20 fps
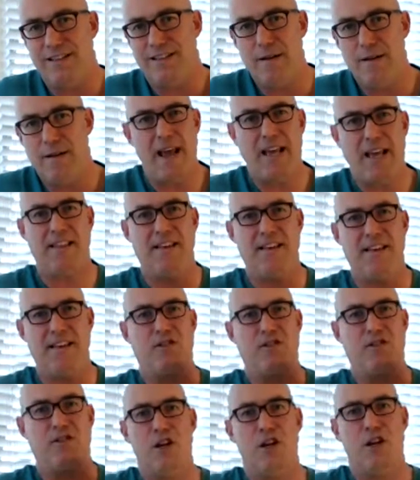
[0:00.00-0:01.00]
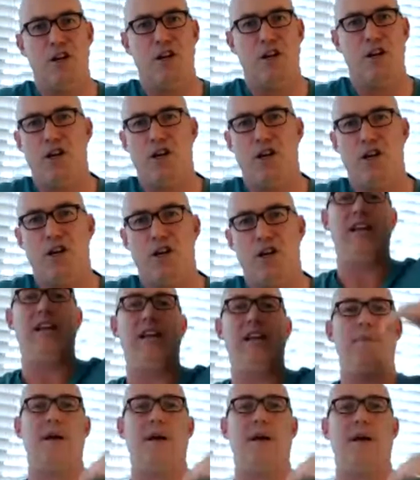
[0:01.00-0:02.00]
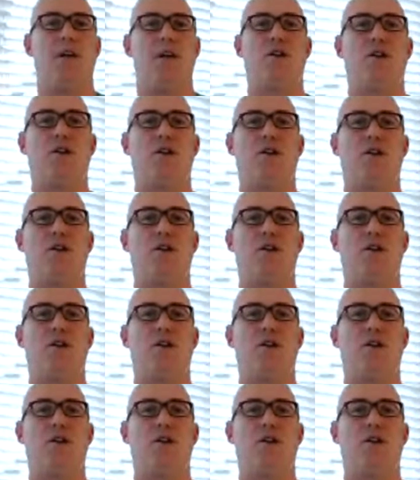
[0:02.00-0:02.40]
Make this huge leap. I'm going to